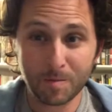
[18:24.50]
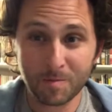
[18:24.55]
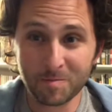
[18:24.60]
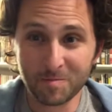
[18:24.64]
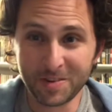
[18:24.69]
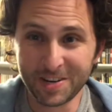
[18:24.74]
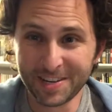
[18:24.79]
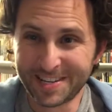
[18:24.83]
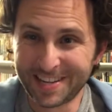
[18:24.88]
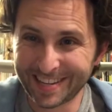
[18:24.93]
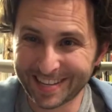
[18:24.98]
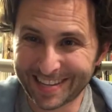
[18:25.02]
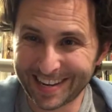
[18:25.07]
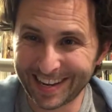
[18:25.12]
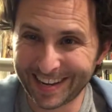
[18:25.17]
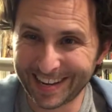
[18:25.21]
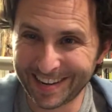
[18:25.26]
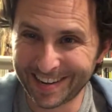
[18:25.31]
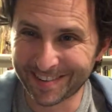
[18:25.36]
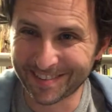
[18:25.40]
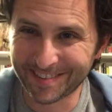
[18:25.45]
We just got
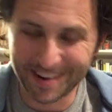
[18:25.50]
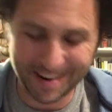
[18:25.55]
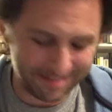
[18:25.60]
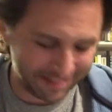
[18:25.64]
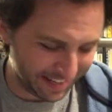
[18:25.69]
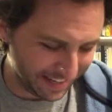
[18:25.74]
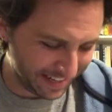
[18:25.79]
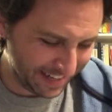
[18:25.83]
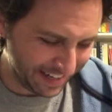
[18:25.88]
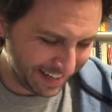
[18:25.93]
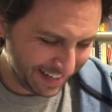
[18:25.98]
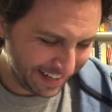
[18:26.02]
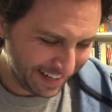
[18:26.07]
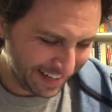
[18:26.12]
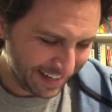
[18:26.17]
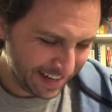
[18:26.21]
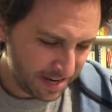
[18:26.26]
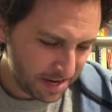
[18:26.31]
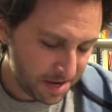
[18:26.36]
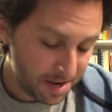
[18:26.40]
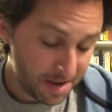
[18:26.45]
interrupted
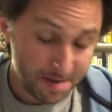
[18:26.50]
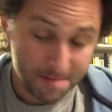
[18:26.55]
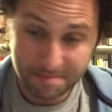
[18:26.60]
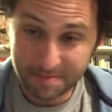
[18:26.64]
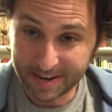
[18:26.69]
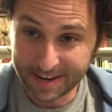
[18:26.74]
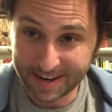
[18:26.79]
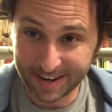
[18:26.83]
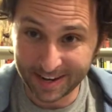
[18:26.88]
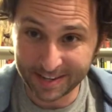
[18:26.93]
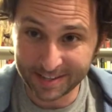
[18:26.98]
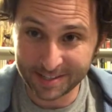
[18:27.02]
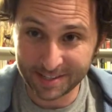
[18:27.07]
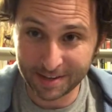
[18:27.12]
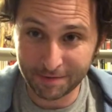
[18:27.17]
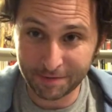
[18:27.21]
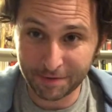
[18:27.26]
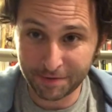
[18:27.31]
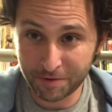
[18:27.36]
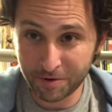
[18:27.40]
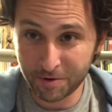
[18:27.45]
because of
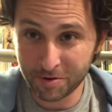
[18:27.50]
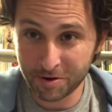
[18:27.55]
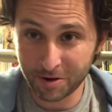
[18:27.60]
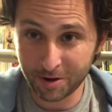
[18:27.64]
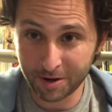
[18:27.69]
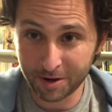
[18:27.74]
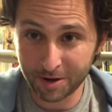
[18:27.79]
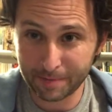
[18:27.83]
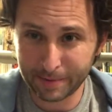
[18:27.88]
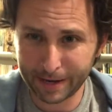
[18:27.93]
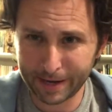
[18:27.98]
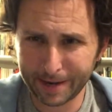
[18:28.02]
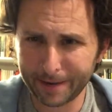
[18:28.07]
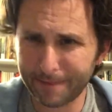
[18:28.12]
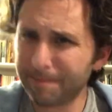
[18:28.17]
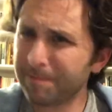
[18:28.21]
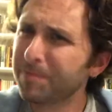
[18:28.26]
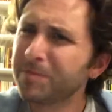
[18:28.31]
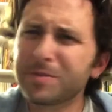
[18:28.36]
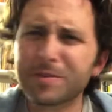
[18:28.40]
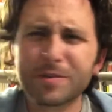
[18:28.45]
a phone call coming in.
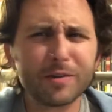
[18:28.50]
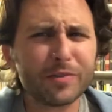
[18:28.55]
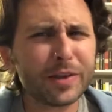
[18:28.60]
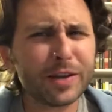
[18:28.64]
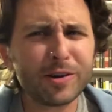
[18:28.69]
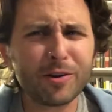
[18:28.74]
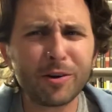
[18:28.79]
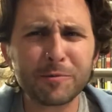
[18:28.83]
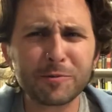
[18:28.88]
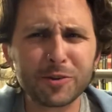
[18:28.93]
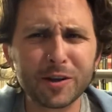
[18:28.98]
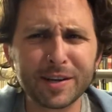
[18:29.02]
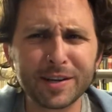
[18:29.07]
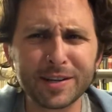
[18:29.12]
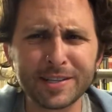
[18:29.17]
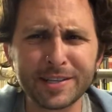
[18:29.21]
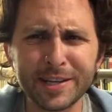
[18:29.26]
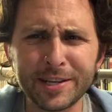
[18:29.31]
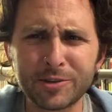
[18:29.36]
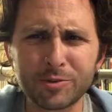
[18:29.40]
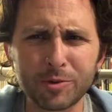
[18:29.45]
Don't they know I'm trying to
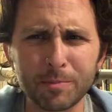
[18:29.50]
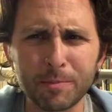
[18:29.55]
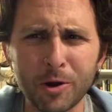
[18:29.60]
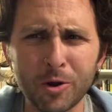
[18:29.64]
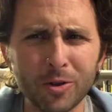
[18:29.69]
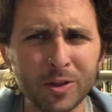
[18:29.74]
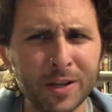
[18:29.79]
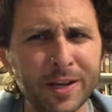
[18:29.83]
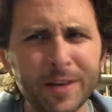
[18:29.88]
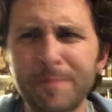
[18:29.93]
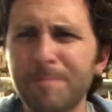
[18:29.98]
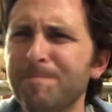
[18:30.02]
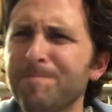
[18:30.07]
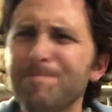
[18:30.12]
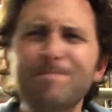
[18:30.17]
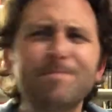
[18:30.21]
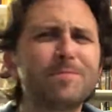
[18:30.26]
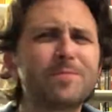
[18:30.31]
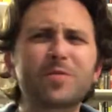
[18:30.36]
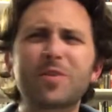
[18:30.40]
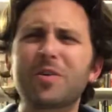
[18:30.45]
teach remotely?
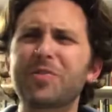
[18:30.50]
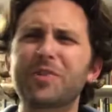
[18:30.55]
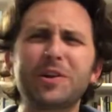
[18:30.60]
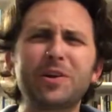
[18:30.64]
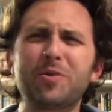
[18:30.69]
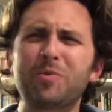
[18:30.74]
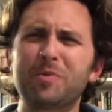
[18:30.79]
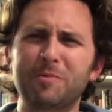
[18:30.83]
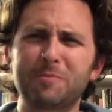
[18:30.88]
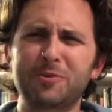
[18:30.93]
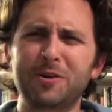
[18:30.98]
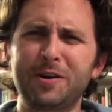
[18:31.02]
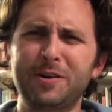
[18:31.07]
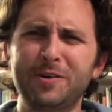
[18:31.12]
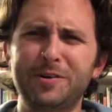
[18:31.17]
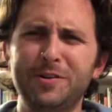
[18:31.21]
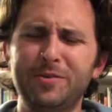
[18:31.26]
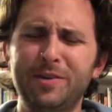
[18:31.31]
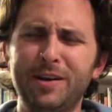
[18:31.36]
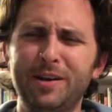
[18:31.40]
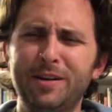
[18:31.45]
Don't they know what I'm trying to
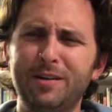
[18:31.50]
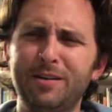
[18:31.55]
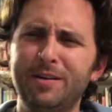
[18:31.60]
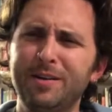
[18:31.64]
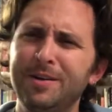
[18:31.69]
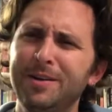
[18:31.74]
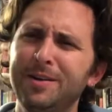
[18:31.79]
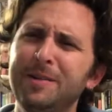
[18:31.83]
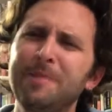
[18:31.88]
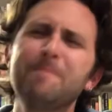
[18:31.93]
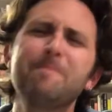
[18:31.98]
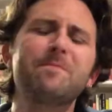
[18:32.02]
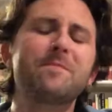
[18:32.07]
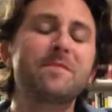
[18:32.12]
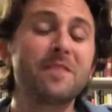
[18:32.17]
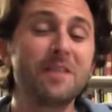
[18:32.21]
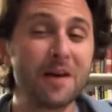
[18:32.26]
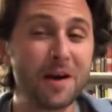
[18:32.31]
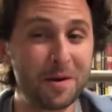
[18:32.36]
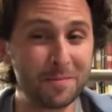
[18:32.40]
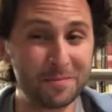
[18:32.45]
do here?
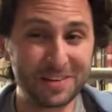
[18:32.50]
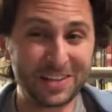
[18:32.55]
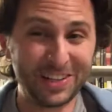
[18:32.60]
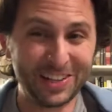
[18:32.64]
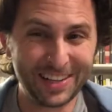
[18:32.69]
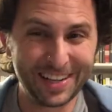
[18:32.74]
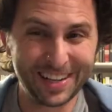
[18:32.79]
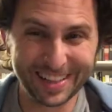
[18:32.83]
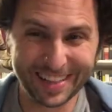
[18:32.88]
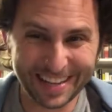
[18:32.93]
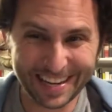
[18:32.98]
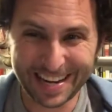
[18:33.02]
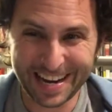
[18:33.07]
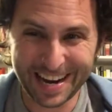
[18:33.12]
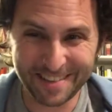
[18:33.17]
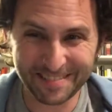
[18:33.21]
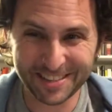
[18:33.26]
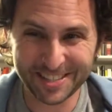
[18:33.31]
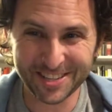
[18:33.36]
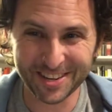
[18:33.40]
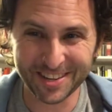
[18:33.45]
I'm clearly an
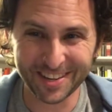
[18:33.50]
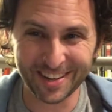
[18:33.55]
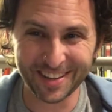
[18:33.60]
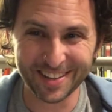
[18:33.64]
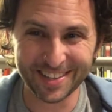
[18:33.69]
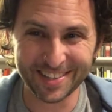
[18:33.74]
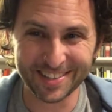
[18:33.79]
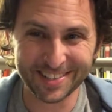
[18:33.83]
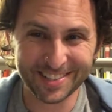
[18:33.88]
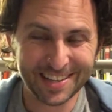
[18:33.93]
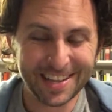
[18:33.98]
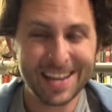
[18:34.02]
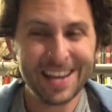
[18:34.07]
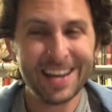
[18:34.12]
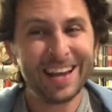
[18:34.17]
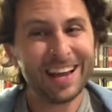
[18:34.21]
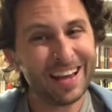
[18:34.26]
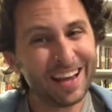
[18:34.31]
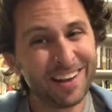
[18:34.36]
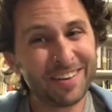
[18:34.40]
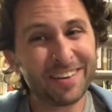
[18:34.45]
amateur at all this.
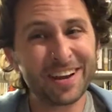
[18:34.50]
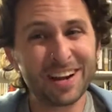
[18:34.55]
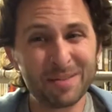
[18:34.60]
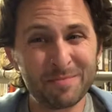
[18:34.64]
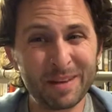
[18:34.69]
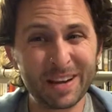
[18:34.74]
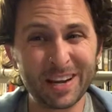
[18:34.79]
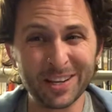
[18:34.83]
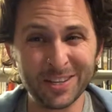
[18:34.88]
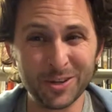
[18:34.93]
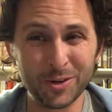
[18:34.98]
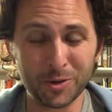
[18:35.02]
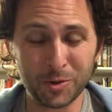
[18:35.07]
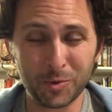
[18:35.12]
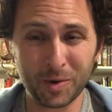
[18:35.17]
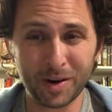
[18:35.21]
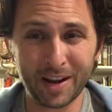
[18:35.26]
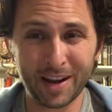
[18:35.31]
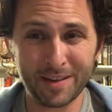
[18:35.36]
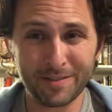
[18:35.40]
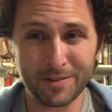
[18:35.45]
I'm kind of making do with what
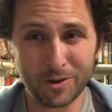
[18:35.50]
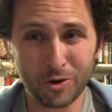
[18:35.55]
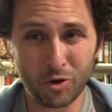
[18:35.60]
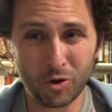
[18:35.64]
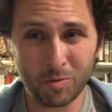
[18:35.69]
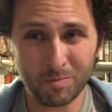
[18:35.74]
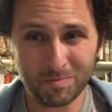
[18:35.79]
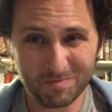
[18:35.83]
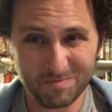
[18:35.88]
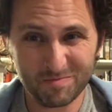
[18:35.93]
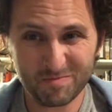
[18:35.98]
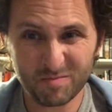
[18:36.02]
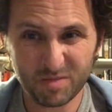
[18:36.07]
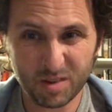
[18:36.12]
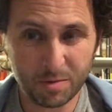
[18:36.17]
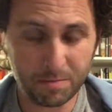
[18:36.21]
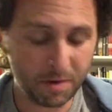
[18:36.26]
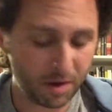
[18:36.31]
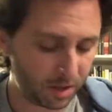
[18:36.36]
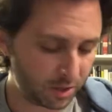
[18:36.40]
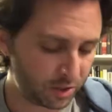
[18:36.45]
I have at home.
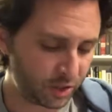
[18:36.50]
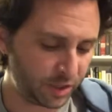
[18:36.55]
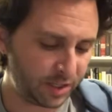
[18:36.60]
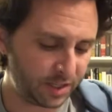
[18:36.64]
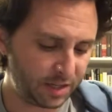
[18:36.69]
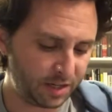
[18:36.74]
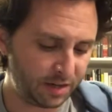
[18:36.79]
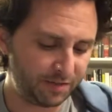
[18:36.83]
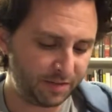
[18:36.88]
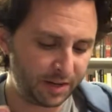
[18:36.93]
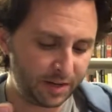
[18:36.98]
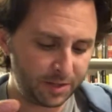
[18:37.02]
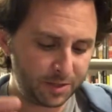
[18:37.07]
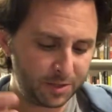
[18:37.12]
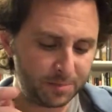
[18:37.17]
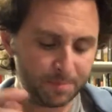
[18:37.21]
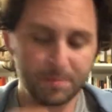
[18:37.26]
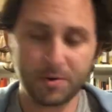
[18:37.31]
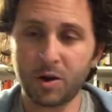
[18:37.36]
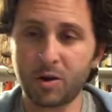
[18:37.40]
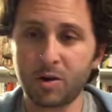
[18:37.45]
Apologies in advance.
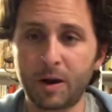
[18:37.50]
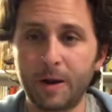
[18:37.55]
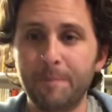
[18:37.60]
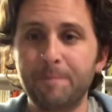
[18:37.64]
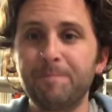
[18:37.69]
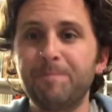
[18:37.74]
All right.